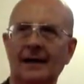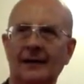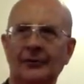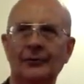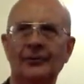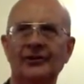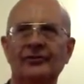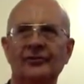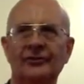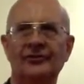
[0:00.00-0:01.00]
do these
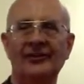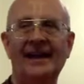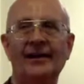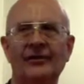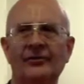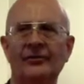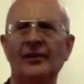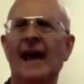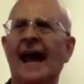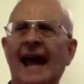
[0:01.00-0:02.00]
seances,
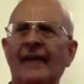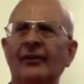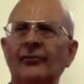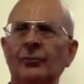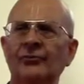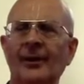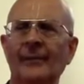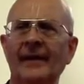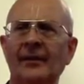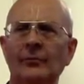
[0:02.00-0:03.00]
and this was
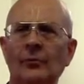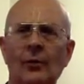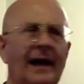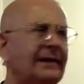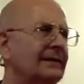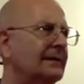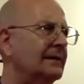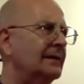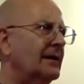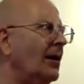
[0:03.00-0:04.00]
something that was quite
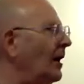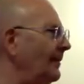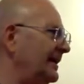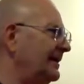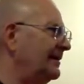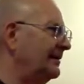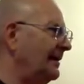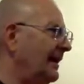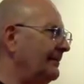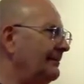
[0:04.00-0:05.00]
common at the
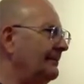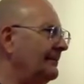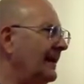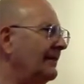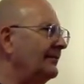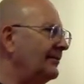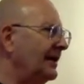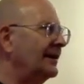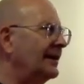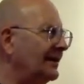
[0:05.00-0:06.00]
time. I've said,
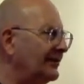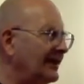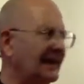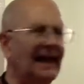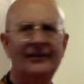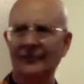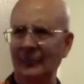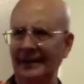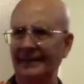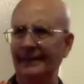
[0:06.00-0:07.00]
and I said last
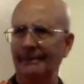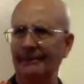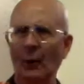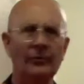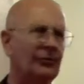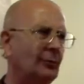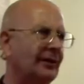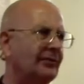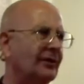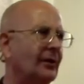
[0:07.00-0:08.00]
week or 2
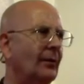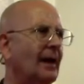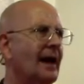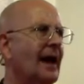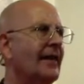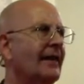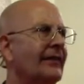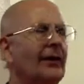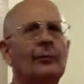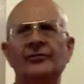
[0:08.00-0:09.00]
weeks ago, that
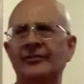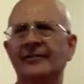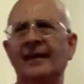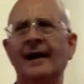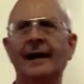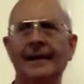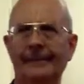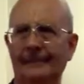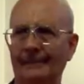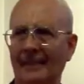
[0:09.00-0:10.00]
there was a
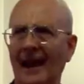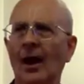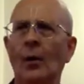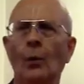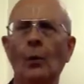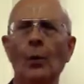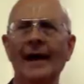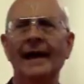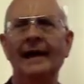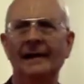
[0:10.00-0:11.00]
time
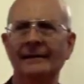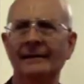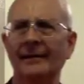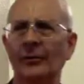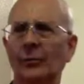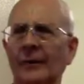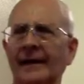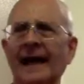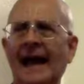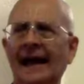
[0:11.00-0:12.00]
when
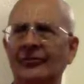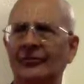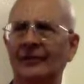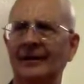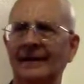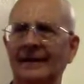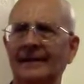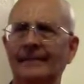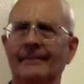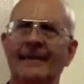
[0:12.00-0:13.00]
we
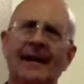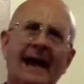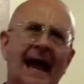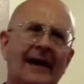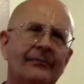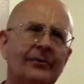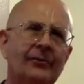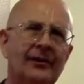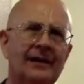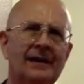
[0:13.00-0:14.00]
actually, after
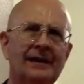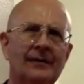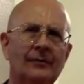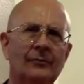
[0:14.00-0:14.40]
the